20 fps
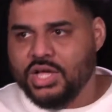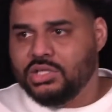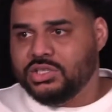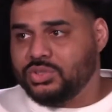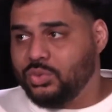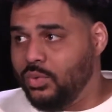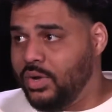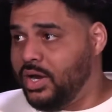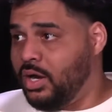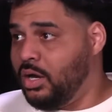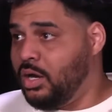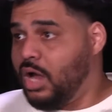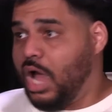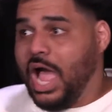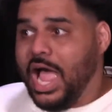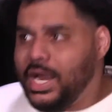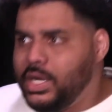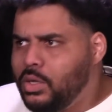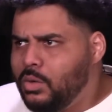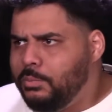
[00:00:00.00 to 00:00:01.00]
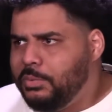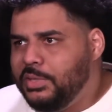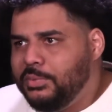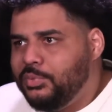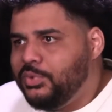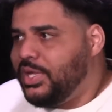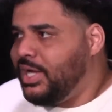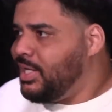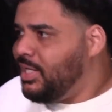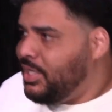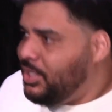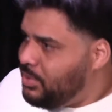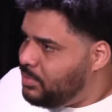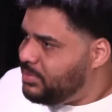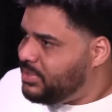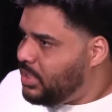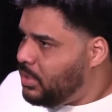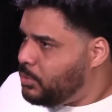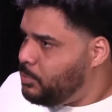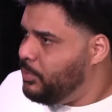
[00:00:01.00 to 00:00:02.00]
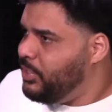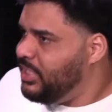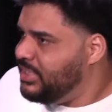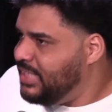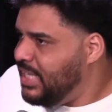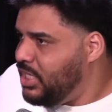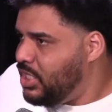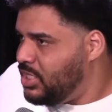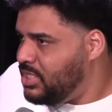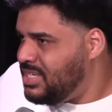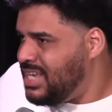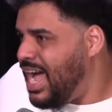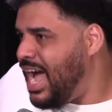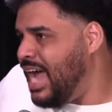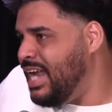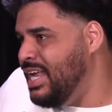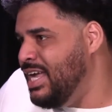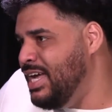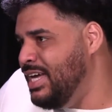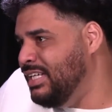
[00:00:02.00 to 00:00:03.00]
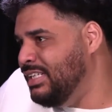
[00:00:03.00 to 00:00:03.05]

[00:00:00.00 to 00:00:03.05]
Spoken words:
to where I know people that kill themselves because they could not